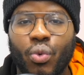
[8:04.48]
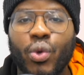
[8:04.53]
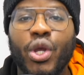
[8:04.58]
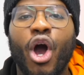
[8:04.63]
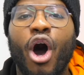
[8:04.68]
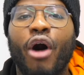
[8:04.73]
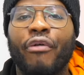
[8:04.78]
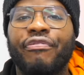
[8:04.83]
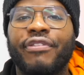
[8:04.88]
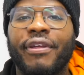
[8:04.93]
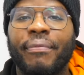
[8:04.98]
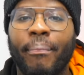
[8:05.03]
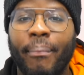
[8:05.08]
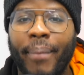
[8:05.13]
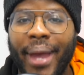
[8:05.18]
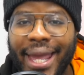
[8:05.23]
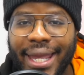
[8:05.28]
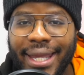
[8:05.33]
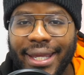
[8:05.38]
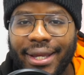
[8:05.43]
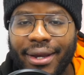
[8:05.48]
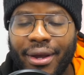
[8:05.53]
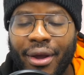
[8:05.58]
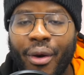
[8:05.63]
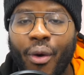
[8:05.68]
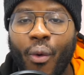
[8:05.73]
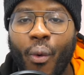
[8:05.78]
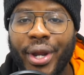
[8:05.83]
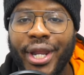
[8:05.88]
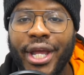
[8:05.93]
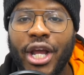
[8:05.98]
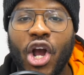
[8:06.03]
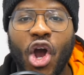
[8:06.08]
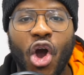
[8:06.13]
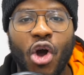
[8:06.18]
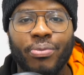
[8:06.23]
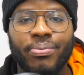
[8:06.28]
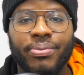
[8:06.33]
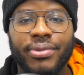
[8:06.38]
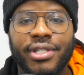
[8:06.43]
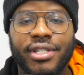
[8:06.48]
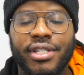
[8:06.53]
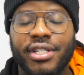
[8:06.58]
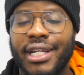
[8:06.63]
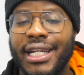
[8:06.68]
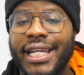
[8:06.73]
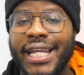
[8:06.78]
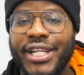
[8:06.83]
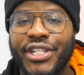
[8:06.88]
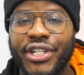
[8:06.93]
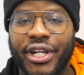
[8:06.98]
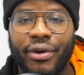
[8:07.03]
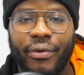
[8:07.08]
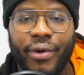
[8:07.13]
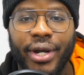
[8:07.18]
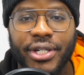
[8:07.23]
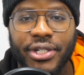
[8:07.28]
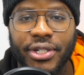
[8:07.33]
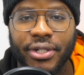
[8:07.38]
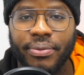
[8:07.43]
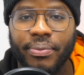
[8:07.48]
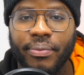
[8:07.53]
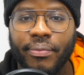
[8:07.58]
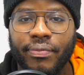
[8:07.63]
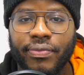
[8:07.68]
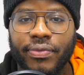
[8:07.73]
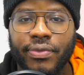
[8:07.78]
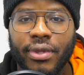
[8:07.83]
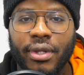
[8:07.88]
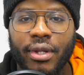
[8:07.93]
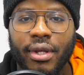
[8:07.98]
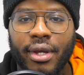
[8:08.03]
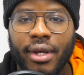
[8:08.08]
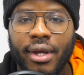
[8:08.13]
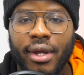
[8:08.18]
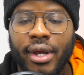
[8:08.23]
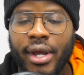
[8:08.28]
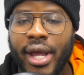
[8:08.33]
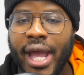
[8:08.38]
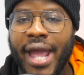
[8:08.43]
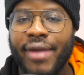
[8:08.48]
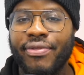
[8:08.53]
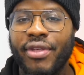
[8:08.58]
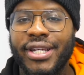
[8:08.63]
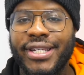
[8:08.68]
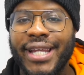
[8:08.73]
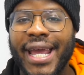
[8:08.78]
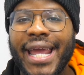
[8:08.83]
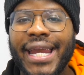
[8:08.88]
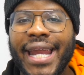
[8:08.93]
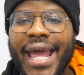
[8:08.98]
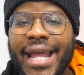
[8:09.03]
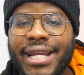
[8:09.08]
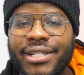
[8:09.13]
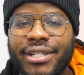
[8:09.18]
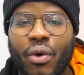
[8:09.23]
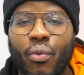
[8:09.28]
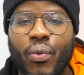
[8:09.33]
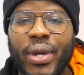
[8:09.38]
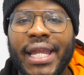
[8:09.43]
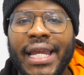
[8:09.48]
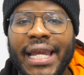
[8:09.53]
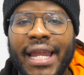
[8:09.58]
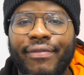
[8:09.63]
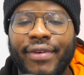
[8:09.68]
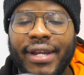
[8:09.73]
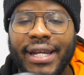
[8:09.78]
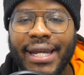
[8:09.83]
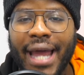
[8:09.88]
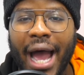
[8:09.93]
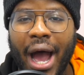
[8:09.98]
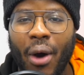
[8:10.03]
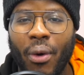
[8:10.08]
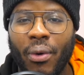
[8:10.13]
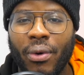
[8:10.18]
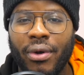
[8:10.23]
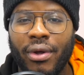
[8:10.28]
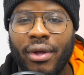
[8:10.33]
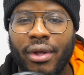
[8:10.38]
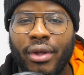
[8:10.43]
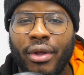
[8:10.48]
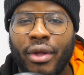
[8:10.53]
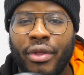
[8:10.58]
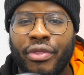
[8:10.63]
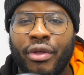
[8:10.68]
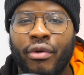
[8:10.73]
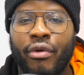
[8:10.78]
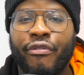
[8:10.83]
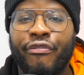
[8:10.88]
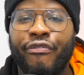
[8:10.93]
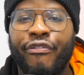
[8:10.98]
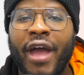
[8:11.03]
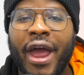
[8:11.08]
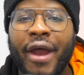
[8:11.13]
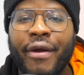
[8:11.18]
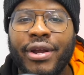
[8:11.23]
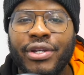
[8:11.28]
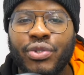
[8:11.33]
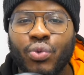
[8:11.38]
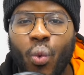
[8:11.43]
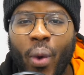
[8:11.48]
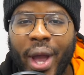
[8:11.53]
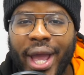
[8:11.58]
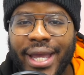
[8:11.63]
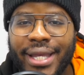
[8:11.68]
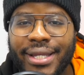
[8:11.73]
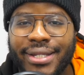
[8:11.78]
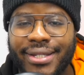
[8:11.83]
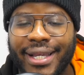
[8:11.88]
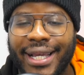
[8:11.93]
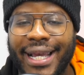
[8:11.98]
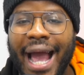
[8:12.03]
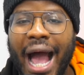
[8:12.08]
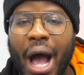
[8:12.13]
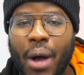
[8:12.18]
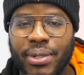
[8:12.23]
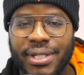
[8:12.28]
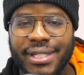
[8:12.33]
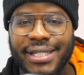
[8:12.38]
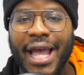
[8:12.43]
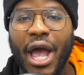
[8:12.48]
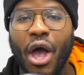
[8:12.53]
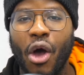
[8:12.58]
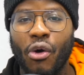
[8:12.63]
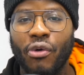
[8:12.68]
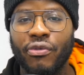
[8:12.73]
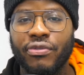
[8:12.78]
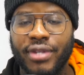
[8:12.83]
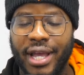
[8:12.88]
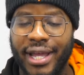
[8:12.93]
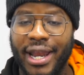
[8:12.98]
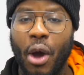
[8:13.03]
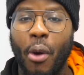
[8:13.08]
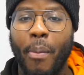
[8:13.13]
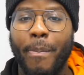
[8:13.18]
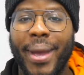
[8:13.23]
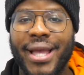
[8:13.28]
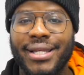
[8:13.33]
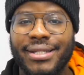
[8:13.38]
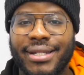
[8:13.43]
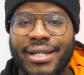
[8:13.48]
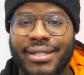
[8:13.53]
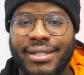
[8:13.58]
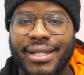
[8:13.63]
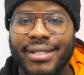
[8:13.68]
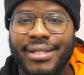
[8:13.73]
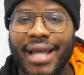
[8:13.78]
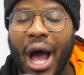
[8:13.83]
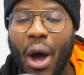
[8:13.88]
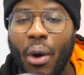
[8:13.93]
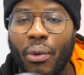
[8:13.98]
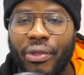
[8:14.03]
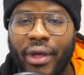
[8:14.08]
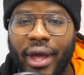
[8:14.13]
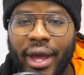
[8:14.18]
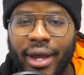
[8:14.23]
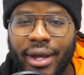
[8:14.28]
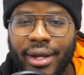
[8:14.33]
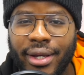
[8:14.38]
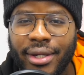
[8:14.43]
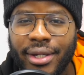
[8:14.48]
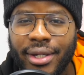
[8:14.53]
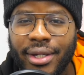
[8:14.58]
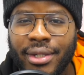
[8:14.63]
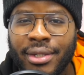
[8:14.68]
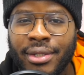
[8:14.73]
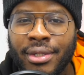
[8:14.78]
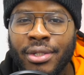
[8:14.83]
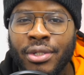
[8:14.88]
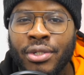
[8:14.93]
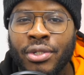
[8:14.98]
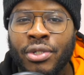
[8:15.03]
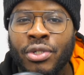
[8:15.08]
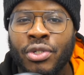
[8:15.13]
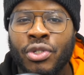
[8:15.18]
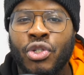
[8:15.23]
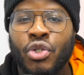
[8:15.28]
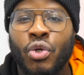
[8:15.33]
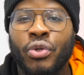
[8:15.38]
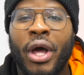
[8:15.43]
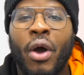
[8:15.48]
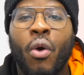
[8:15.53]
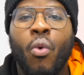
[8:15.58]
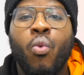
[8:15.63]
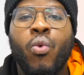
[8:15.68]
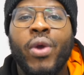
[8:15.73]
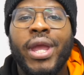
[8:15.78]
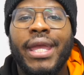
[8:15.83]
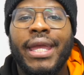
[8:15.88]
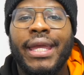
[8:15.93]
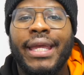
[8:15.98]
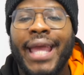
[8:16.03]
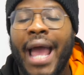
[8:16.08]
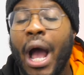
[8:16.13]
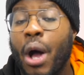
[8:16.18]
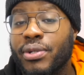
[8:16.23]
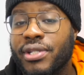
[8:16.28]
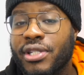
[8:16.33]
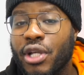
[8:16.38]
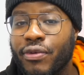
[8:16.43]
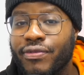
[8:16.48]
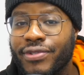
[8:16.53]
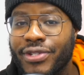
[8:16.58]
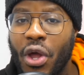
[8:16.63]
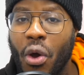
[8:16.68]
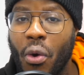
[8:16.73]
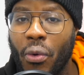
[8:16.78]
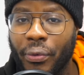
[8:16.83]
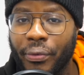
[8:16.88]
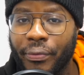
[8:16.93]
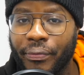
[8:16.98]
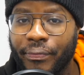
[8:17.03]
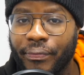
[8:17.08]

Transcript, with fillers: we often make when it comes to lead generation? In the day and age that we live in now, there are various ways to get ourselves and our businesses out there so that we get ourselves known.